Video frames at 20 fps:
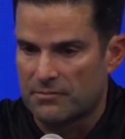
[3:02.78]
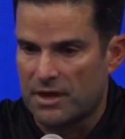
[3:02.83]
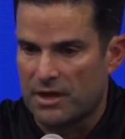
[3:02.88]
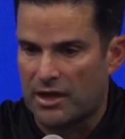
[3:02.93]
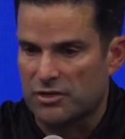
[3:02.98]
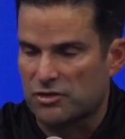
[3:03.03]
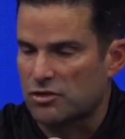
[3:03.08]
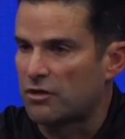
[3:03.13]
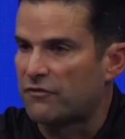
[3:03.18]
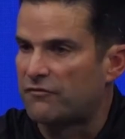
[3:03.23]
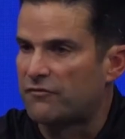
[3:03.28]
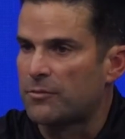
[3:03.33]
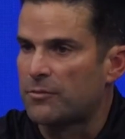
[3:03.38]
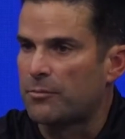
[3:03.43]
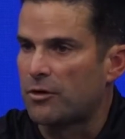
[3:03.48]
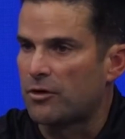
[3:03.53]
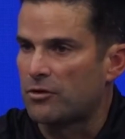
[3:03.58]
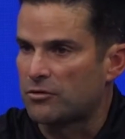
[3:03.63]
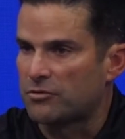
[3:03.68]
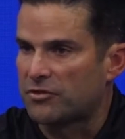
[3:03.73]
I saw
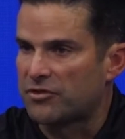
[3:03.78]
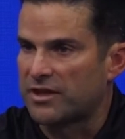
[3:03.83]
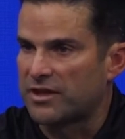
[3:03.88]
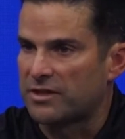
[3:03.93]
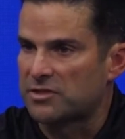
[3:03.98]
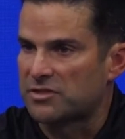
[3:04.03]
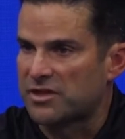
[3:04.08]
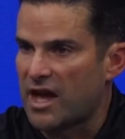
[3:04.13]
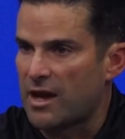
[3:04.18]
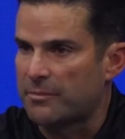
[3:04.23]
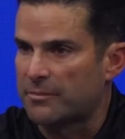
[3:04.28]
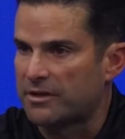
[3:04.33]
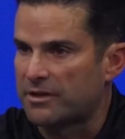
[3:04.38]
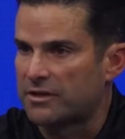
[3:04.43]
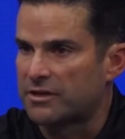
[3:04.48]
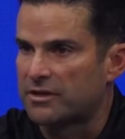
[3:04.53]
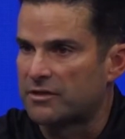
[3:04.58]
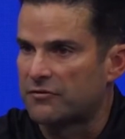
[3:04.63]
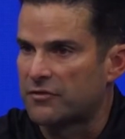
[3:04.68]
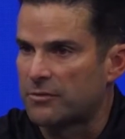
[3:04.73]
football things
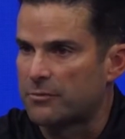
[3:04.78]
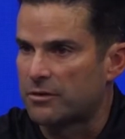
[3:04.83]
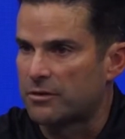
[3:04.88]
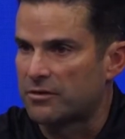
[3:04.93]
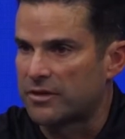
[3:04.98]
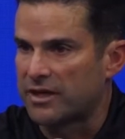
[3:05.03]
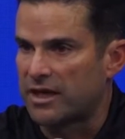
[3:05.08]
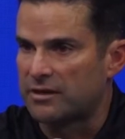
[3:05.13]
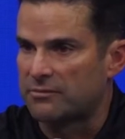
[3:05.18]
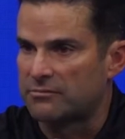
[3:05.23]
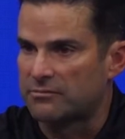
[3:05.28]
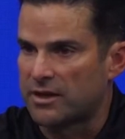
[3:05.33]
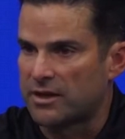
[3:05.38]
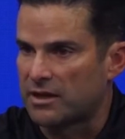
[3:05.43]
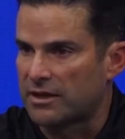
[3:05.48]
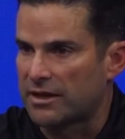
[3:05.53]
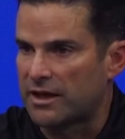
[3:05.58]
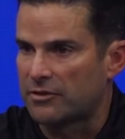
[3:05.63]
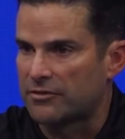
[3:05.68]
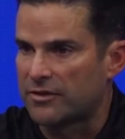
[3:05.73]
happening in a football game that
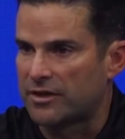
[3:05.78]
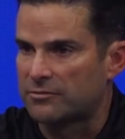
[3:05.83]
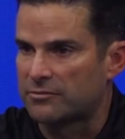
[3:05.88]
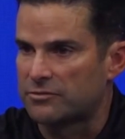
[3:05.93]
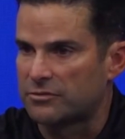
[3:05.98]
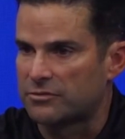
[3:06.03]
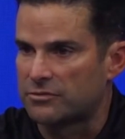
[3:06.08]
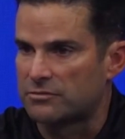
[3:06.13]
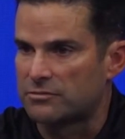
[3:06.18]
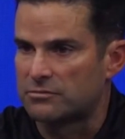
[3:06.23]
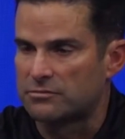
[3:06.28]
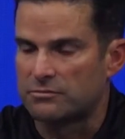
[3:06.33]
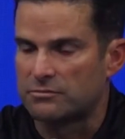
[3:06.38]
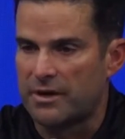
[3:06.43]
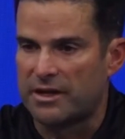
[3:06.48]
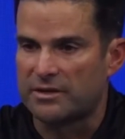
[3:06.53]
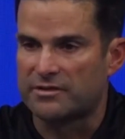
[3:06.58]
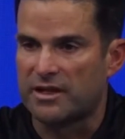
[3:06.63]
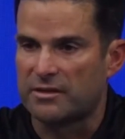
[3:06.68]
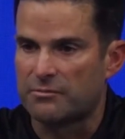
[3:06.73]
allowed them to
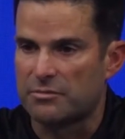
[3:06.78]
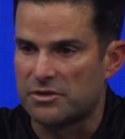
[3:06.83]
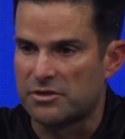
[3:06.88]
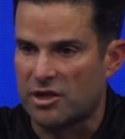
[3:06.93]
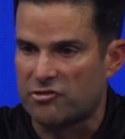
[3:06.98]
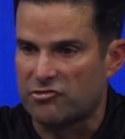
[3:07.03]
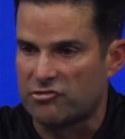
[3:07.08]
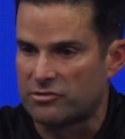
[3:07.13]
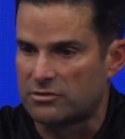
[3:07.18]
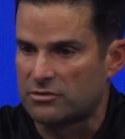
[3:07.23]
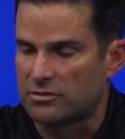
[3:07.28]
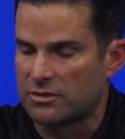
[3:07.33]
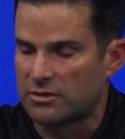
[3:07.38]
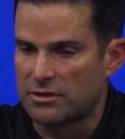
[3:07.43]
maintain possession.